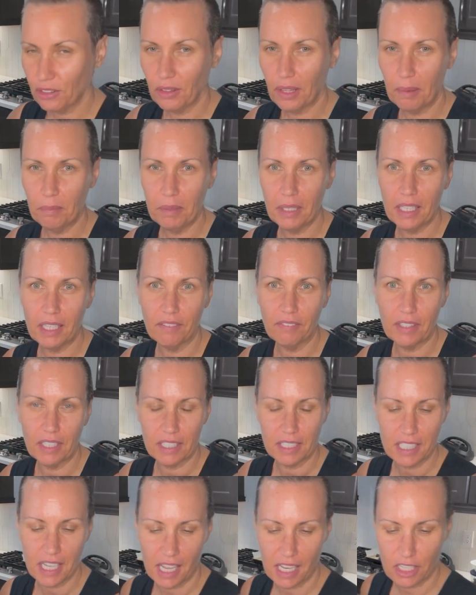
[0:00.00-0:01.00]
let me give it a
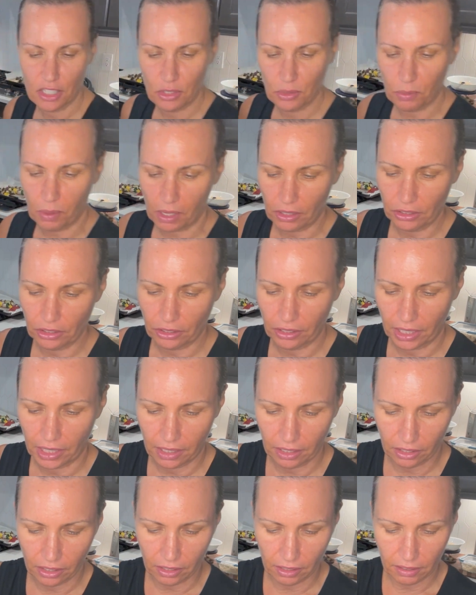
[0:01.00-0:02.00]
taste while you're
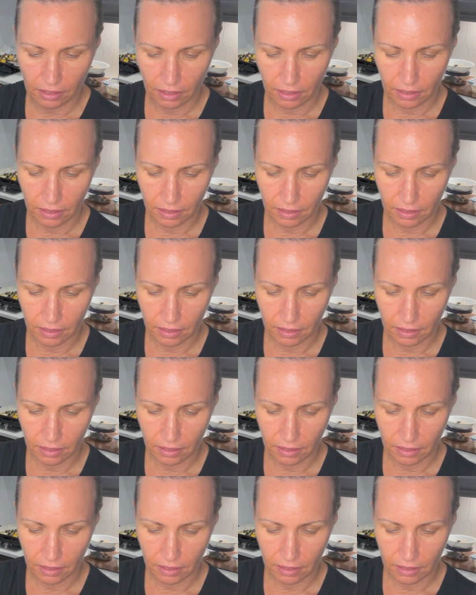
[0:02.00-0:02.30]
here.